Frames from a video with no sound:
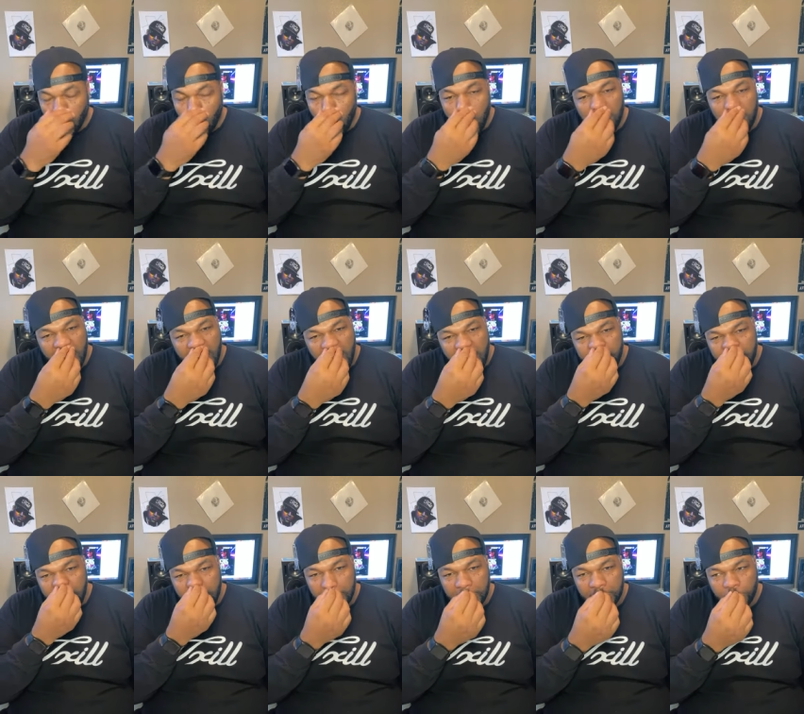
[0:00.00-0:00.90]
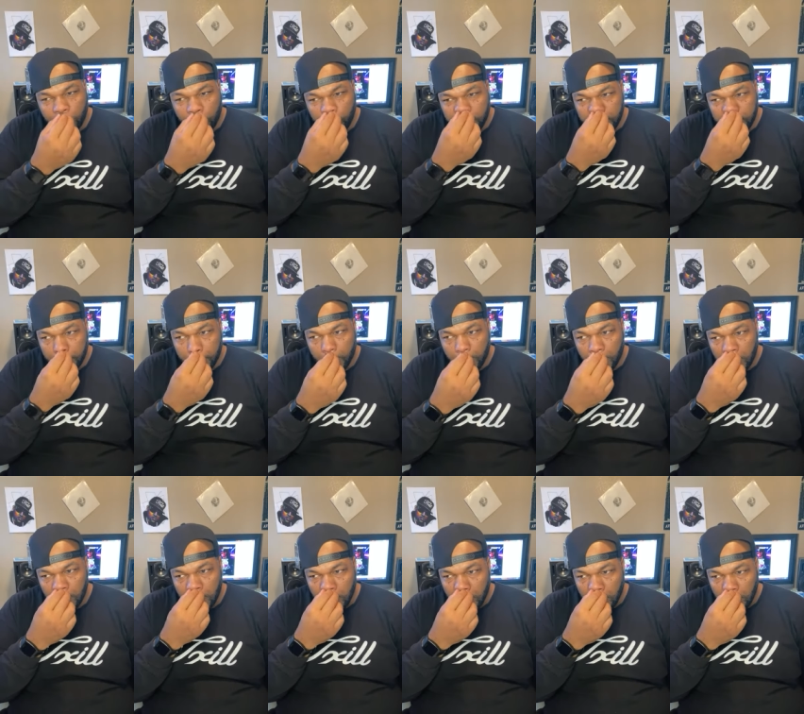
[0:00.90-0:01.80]
one day I'm at his crib.
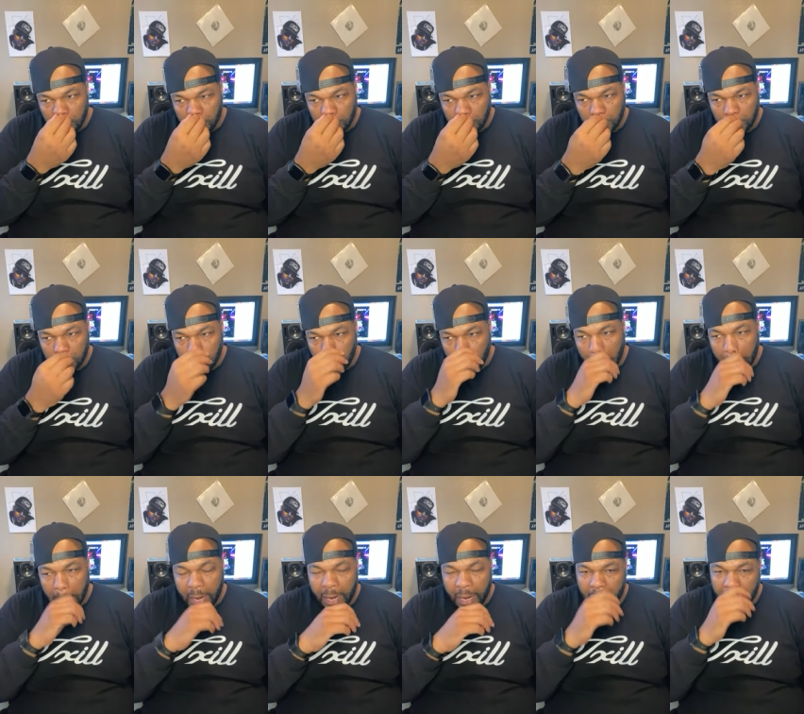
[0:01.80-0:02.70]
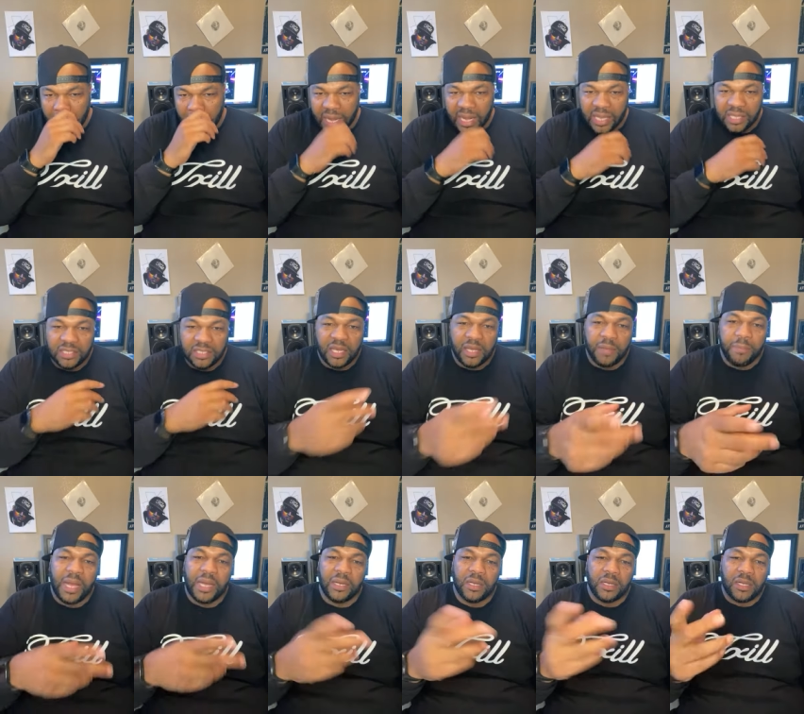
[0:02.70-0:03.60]
And like I said,
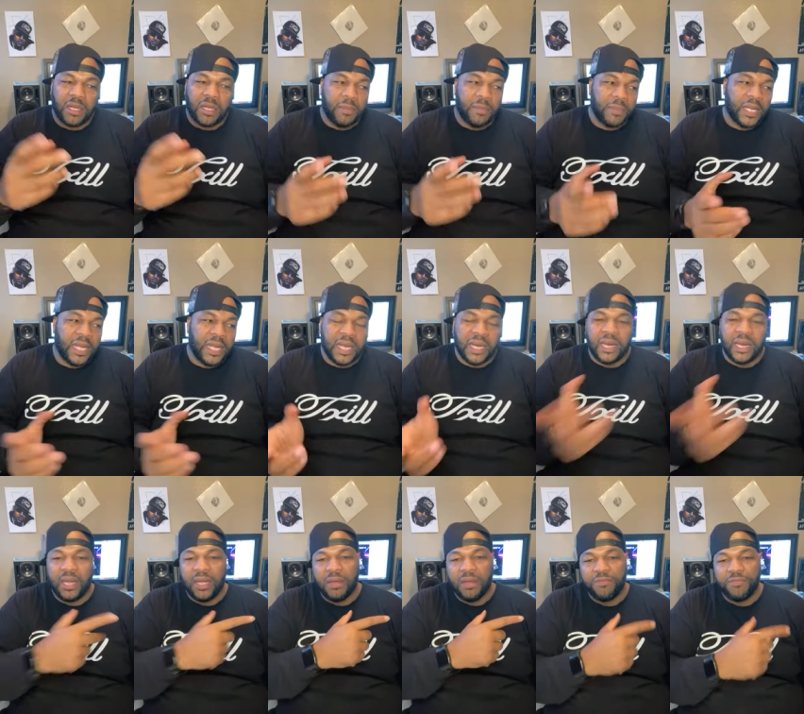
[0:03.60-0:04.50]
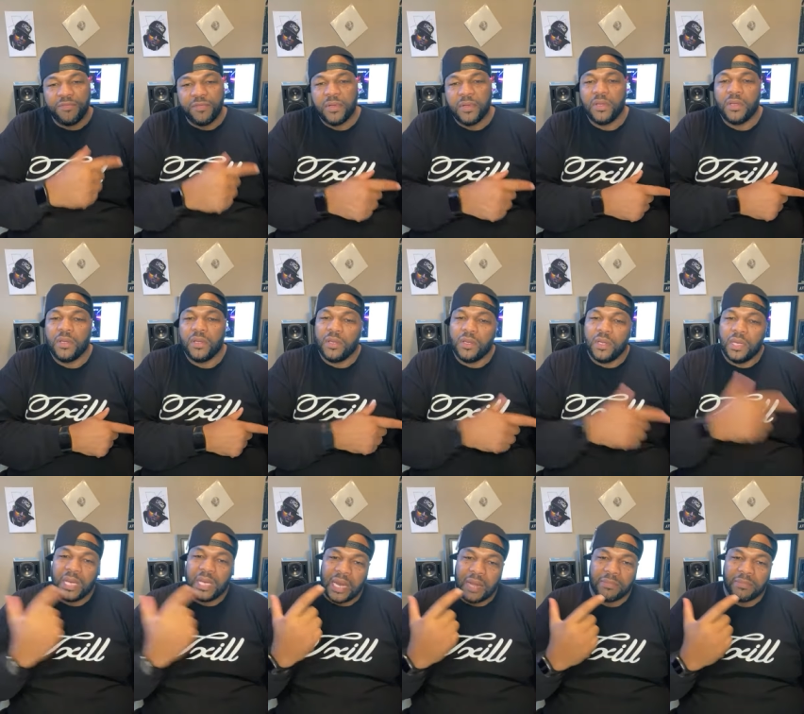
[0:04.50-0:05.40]
my little company had left.
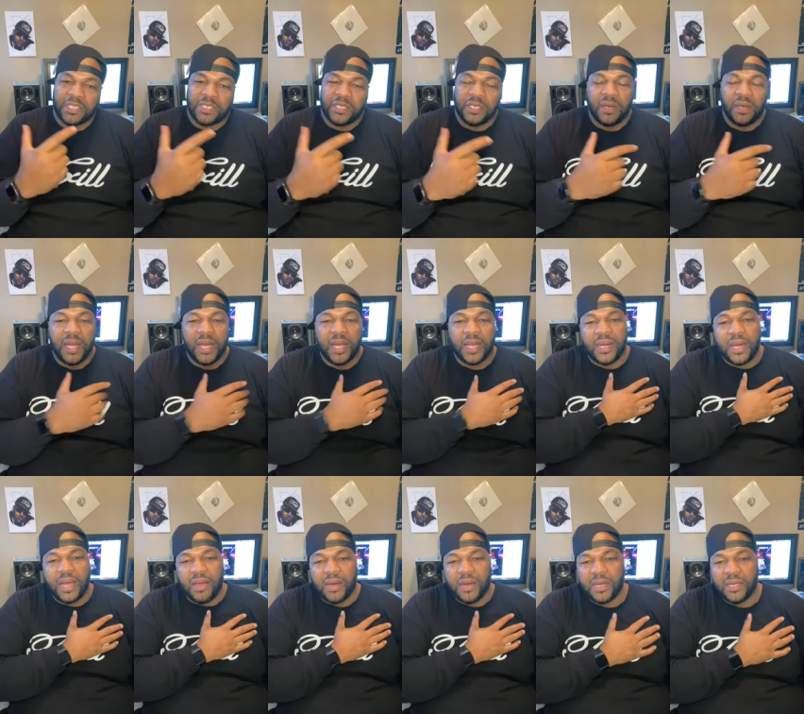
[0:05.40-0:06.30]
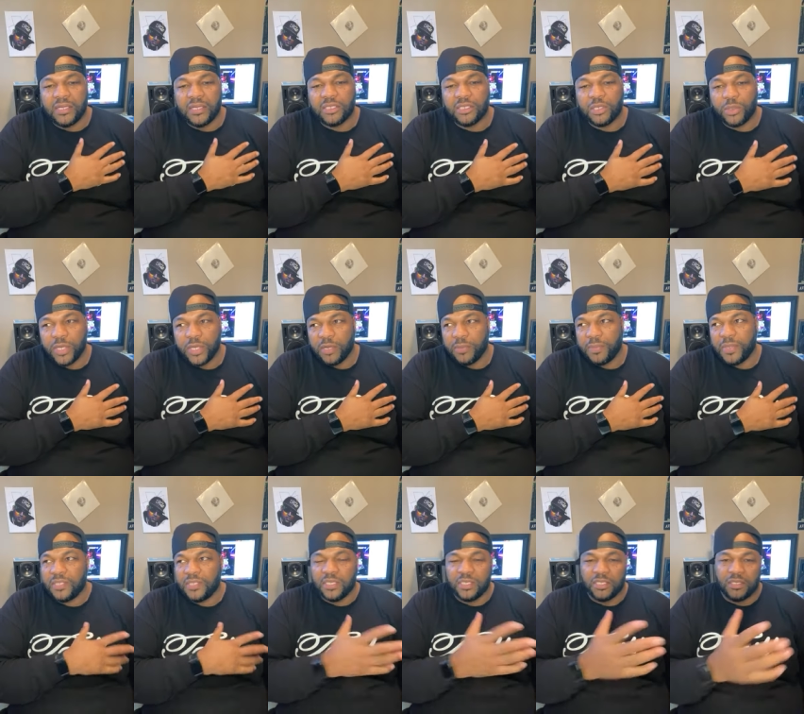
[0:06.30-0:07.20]
And I'm still hanging out at his crib.
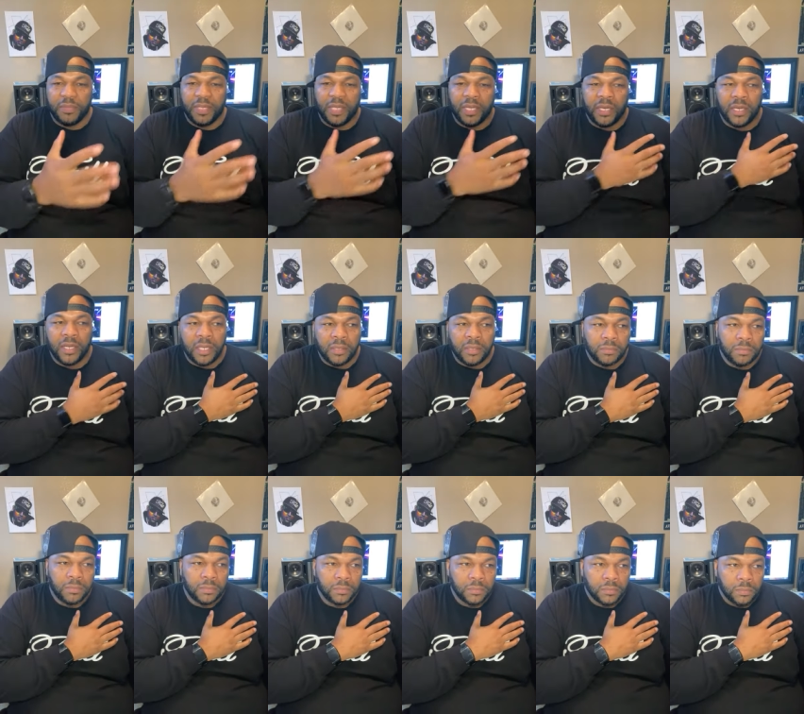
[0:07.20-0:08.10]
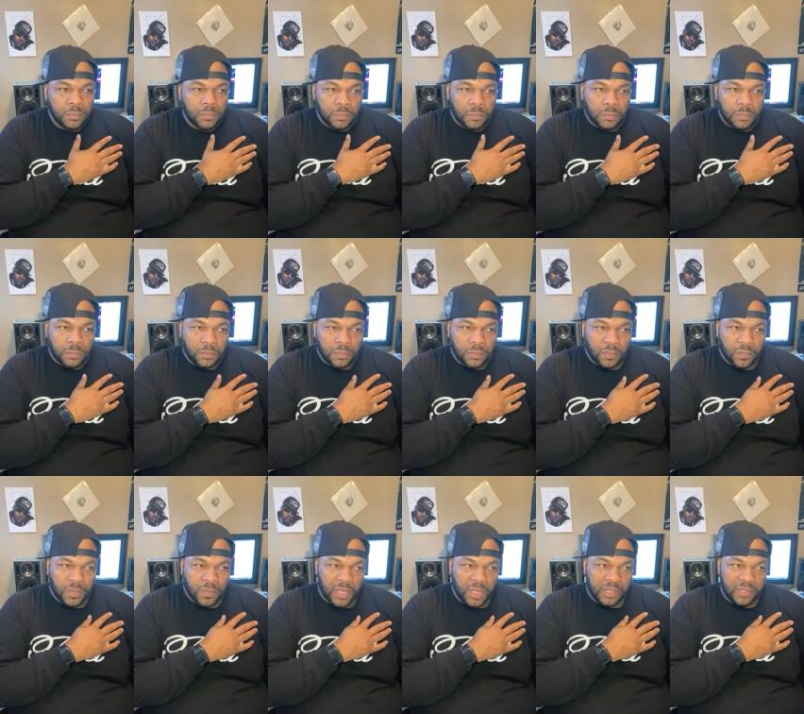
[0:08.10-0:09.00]
It's just me and him.
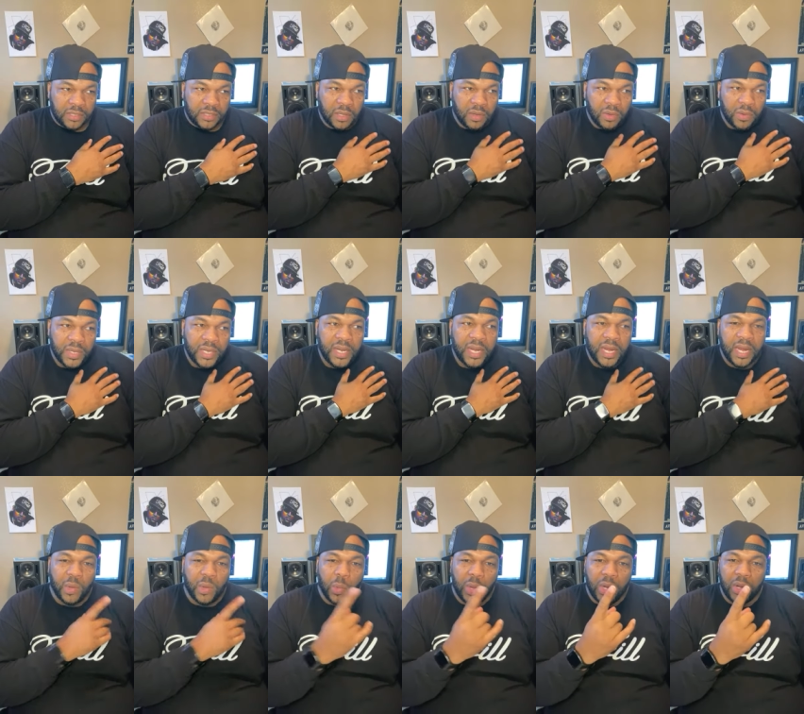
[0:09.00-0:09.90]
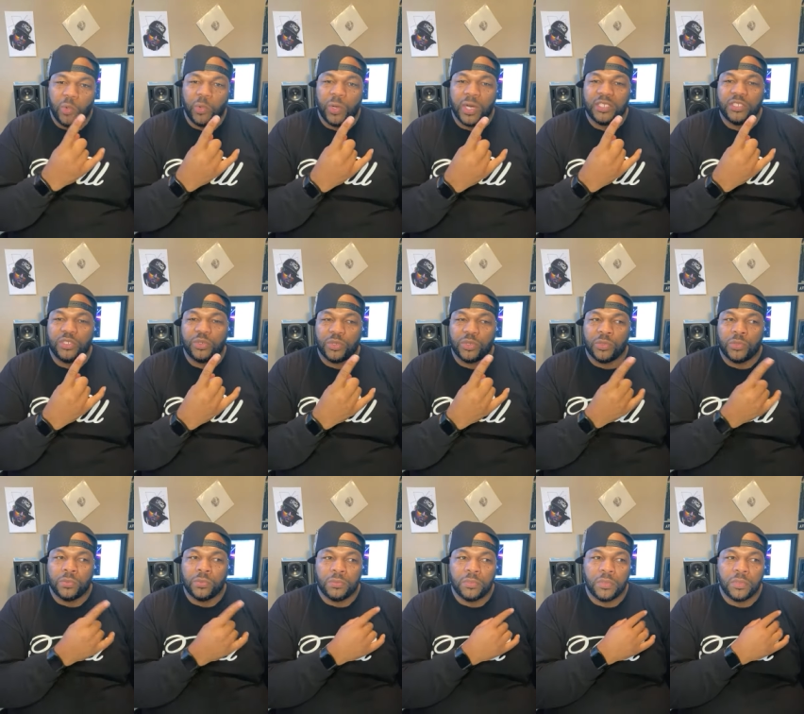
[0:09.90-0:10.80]
And so he had one
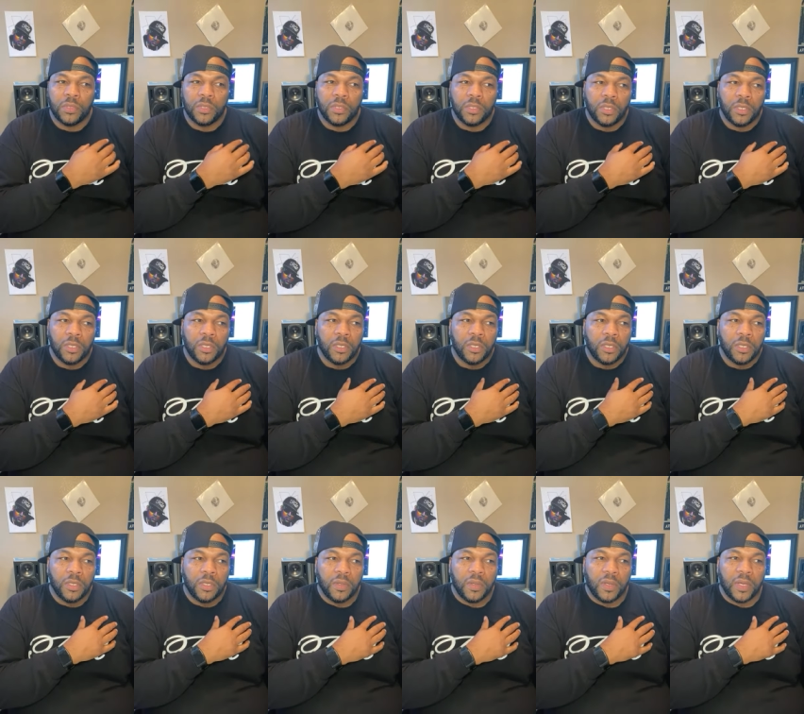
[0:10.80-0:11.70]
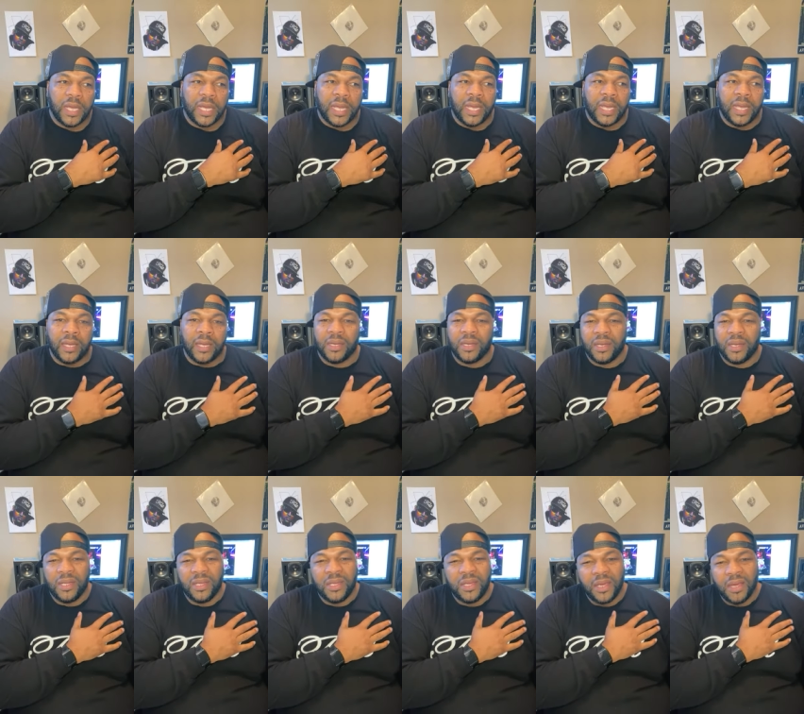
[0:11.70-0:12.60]
restroom. And
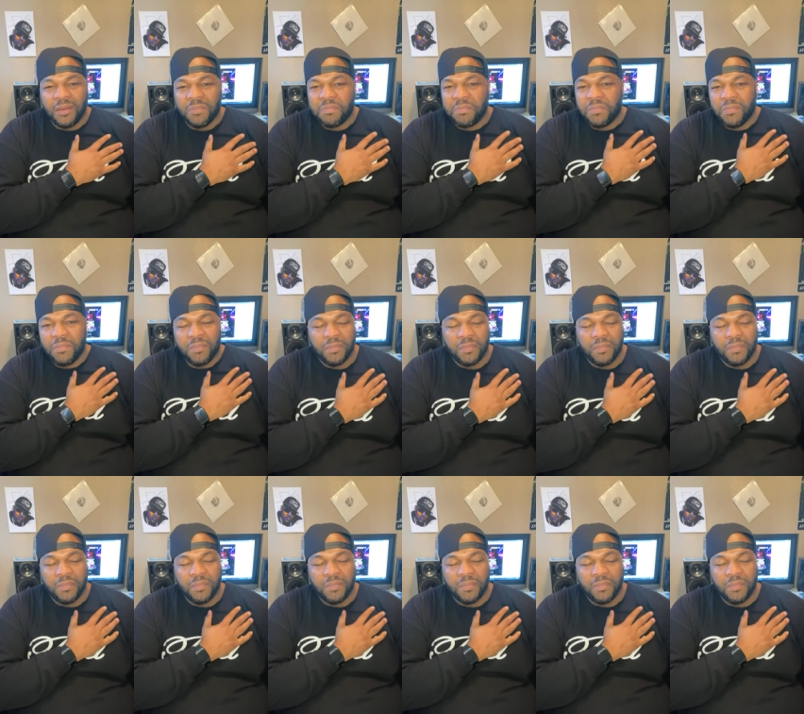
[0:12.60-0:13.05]
he kept...